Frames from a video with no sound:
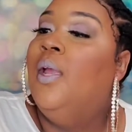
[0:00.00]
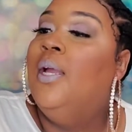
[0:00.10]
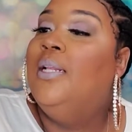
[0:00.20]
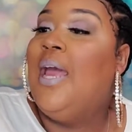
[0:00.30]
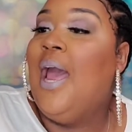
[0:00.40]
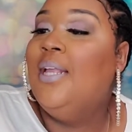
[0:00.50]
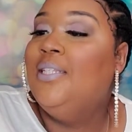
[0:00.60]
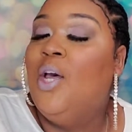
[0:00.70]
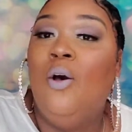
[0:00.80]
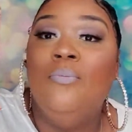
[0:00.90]
Dots
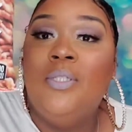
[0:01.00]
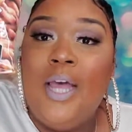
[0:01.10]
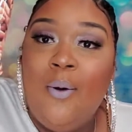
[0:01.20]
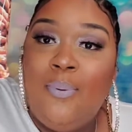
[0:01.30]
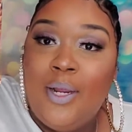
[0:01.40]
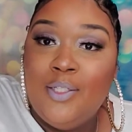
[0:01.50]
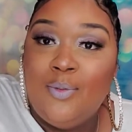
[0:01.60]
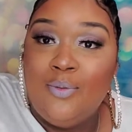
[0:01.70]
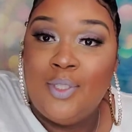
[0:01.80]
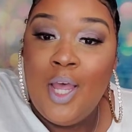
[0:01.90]
Homestyle
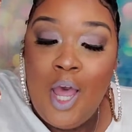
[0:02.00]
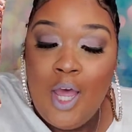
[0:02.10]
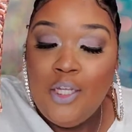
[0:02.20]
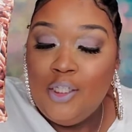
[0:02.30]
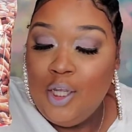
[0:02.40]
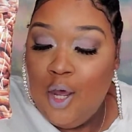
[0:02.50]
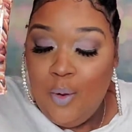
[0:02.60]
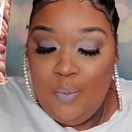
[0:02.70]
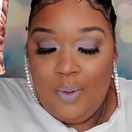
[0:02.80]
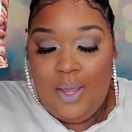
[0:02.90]
Pretzels.
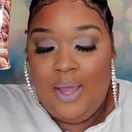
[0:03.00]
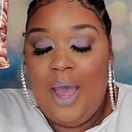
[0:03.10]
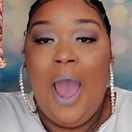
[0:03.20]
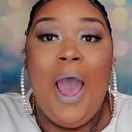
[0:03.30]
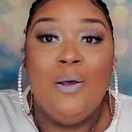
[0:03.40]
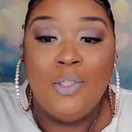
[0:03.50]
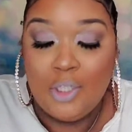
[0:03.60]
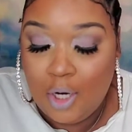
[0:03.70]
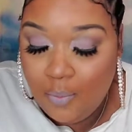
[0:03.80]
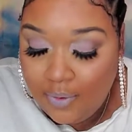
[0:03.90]
So I'll
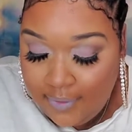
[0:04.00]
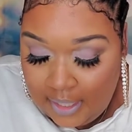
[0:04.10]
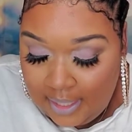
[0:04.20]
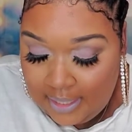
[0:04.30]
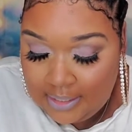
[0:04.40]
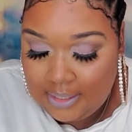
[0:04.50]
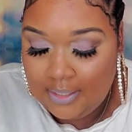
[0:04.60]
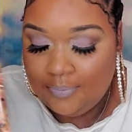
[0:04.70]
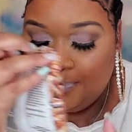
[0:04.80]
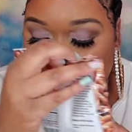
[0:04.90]
start with these.
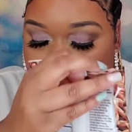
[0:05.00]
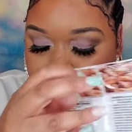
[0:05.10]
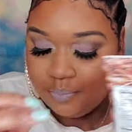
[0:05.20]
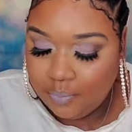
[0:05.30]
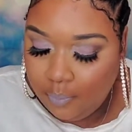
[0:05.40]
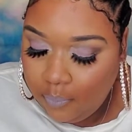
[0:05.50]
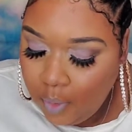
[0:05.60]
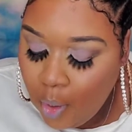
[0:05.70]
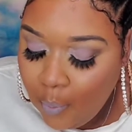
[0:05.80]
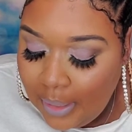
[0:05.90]

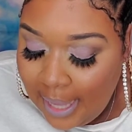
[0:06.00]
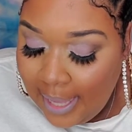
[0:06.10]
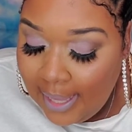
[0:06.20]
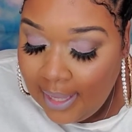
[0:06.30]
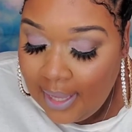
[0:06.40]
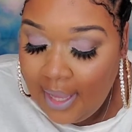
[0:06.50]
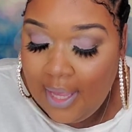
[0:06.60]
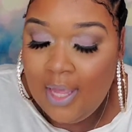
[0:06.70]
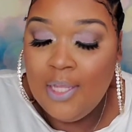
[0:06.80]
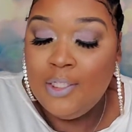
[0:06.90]
Okay.
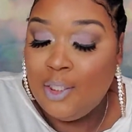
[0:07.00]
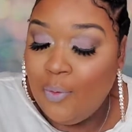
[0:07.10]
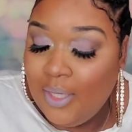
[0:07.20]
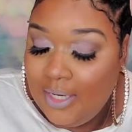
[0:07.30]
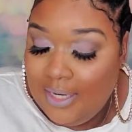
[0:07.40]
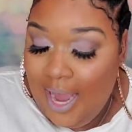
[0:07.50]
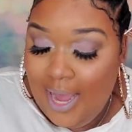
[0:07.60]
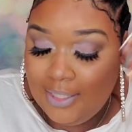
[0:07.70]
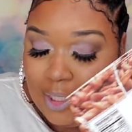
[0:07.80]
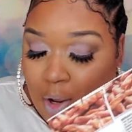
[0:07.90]
So the
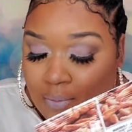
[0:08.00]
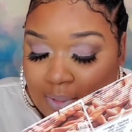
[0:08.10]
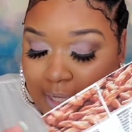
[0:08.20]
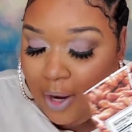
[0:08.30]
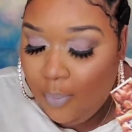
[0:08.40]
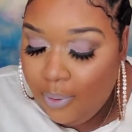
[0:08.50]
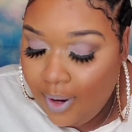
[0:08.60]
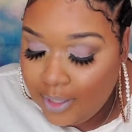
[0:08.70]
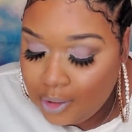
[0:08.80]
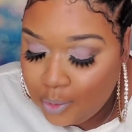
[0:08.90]
Dots Homestyle
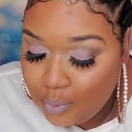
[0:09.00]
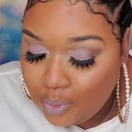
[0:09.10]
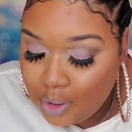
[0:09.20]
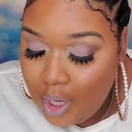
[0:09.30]
Pretzels